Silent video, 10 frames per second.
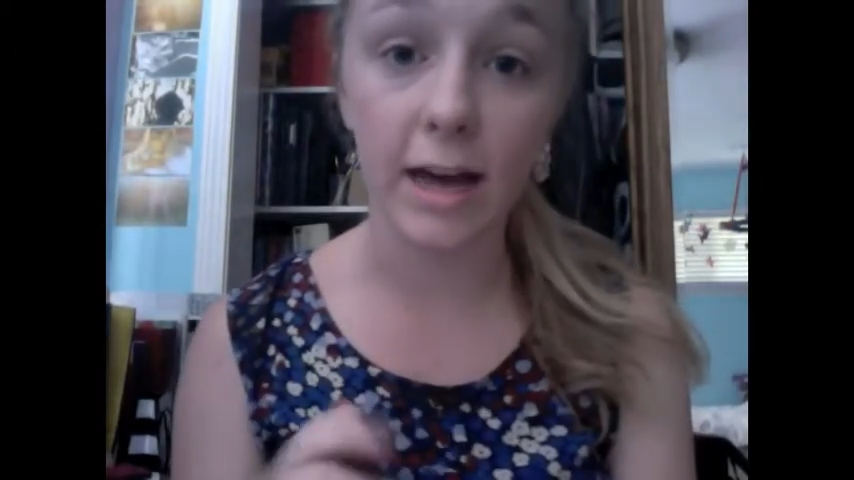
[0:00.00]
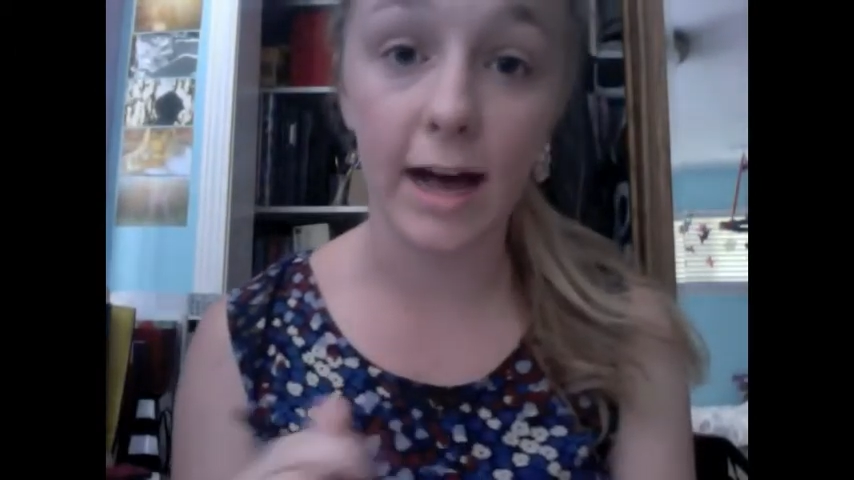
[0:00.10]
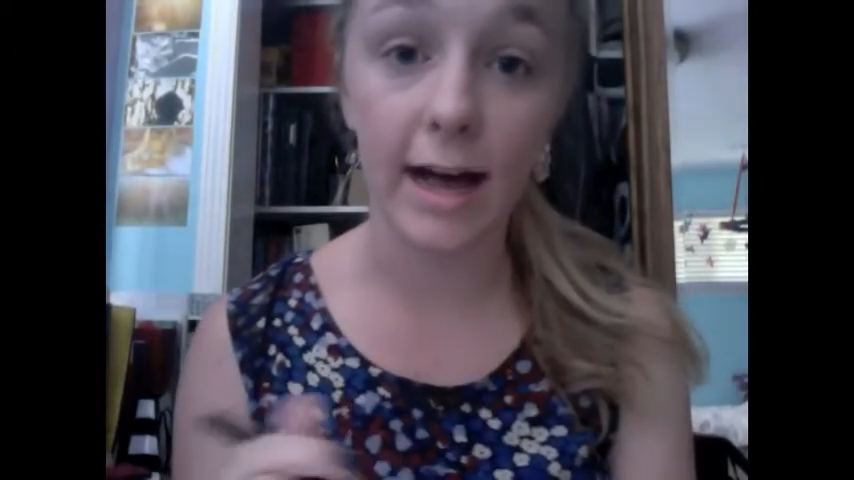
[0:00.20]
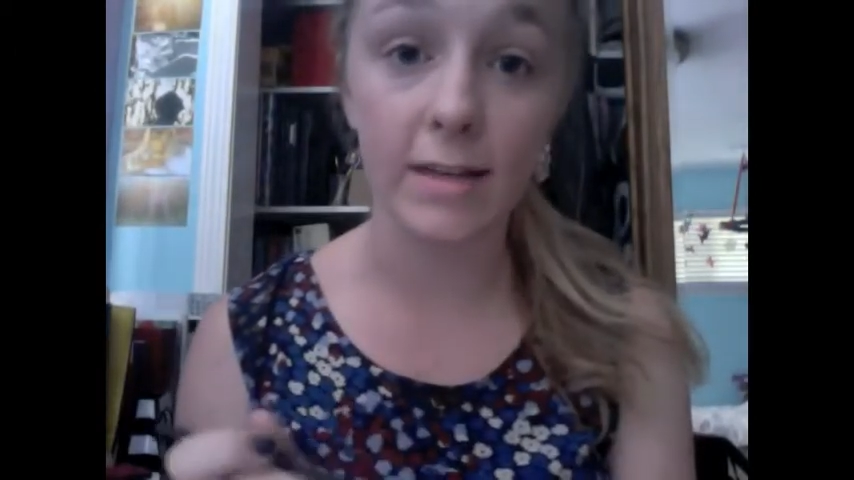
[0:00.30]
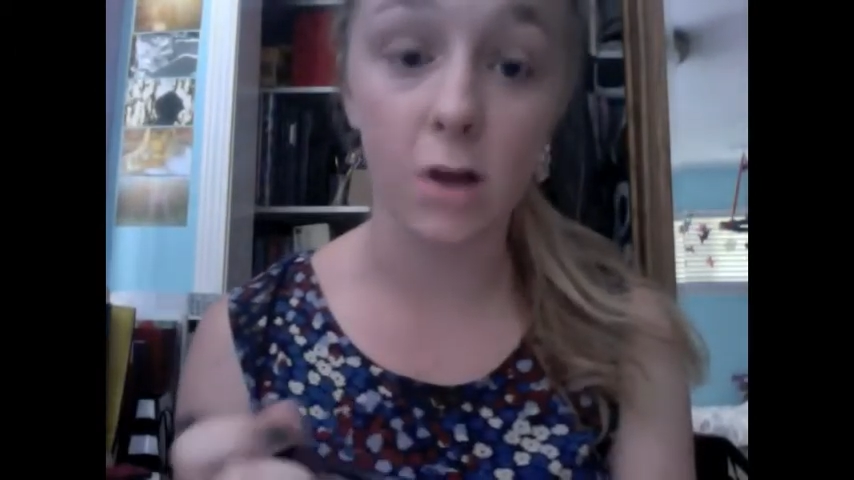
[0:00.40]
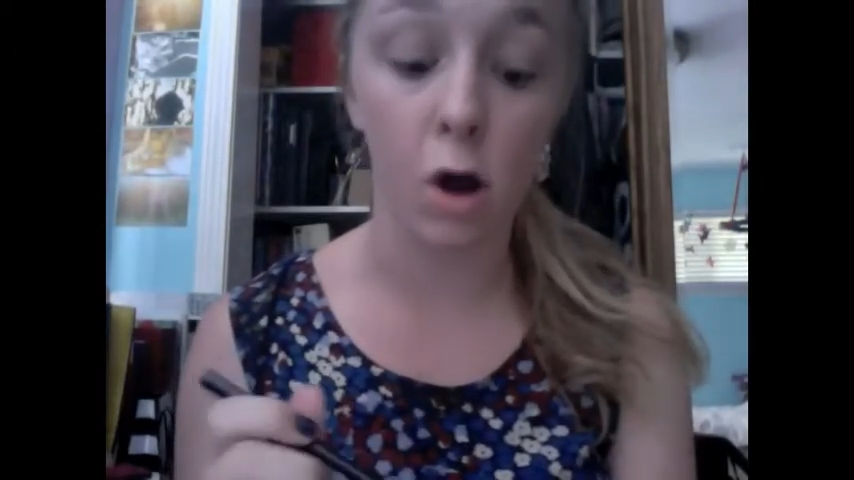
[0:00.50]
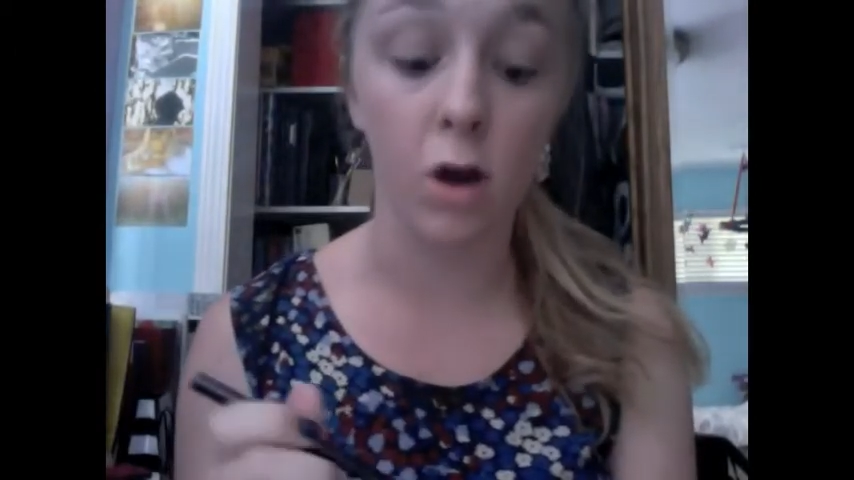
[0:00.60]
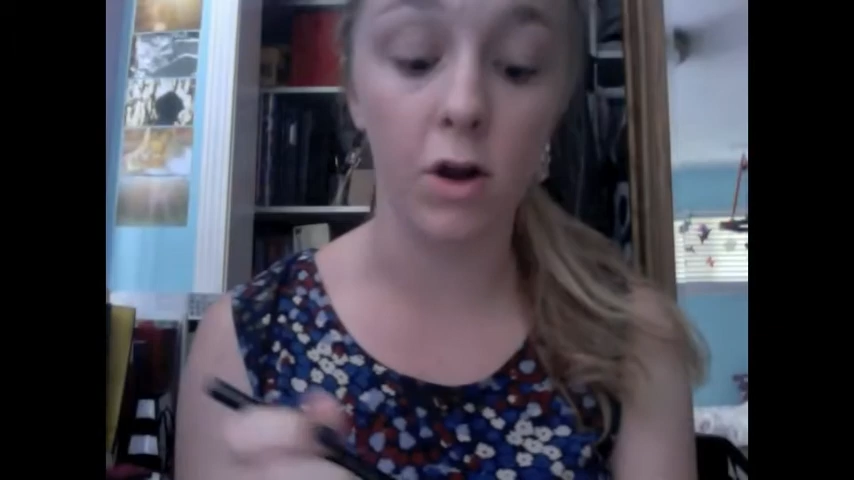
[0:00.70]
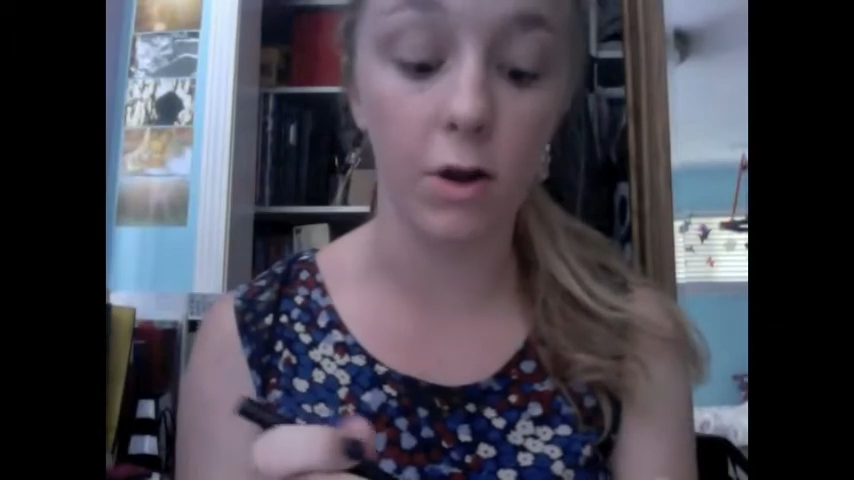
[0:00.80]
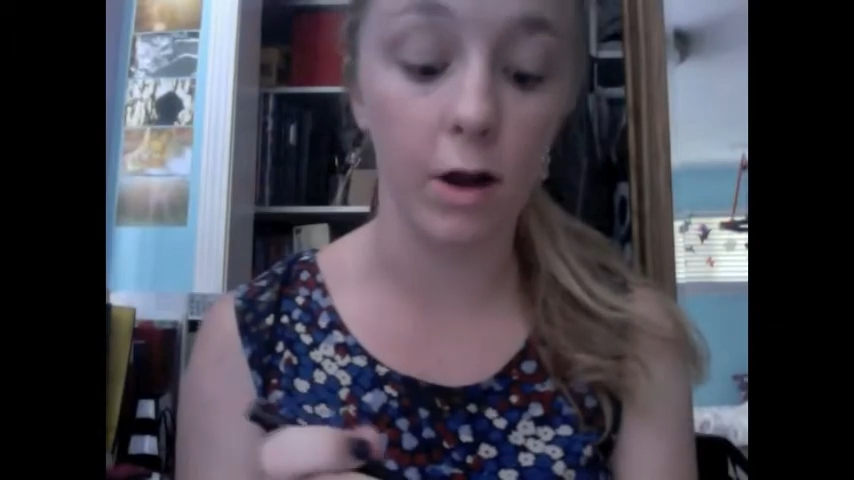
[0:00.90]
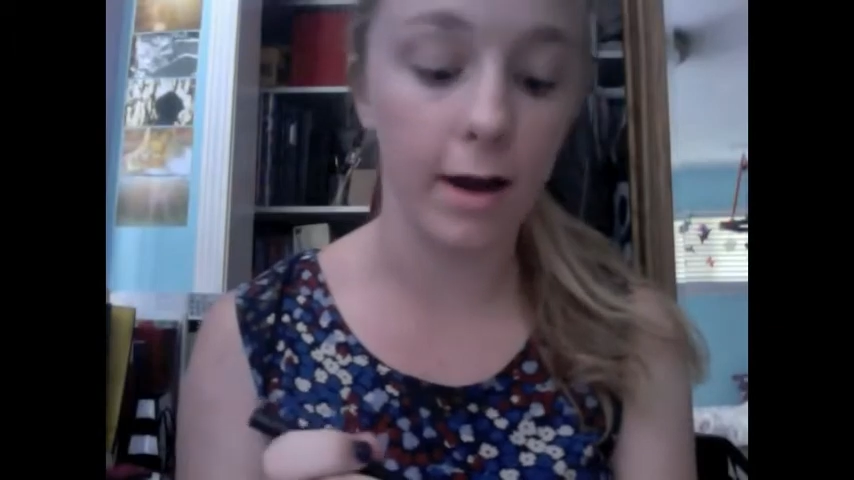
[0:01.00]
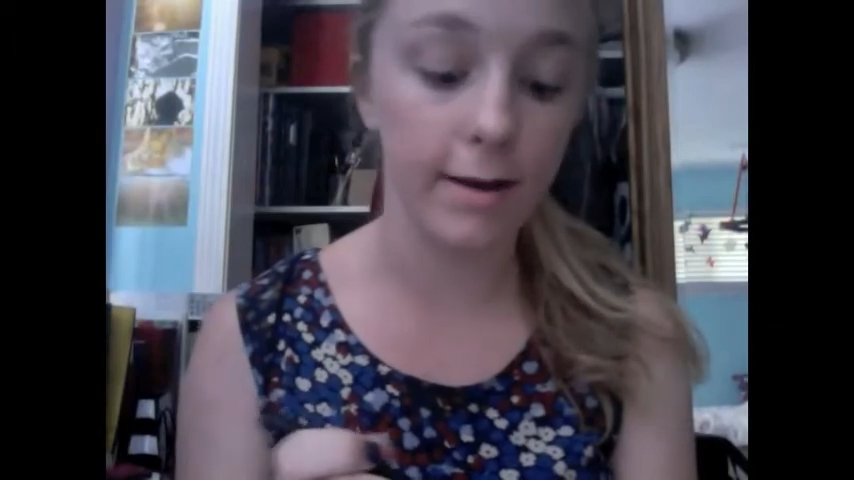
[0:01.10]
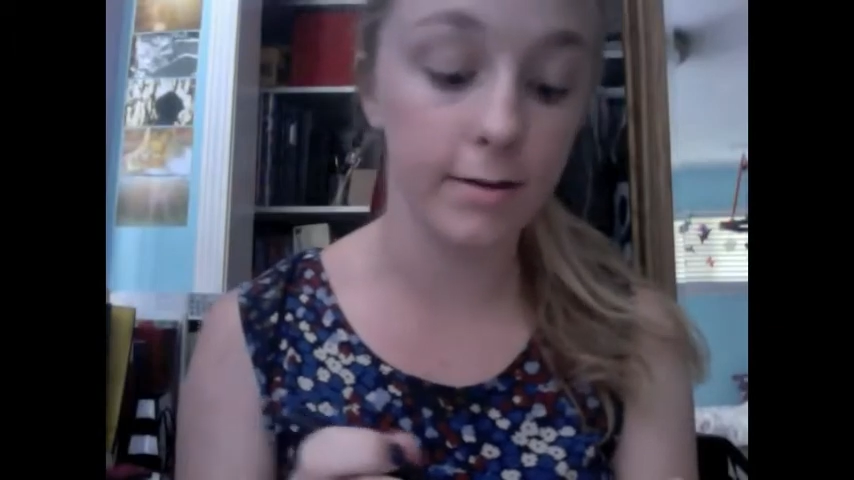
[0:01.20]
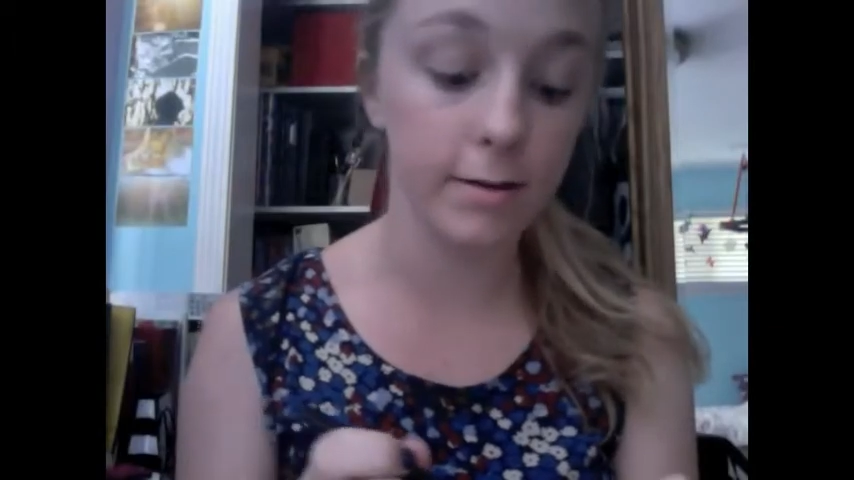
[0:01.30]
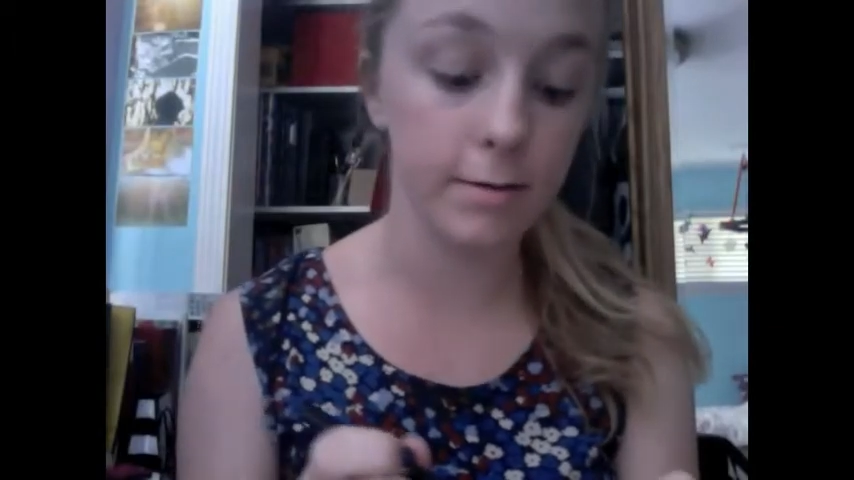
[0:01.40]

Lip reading: has on her eyes.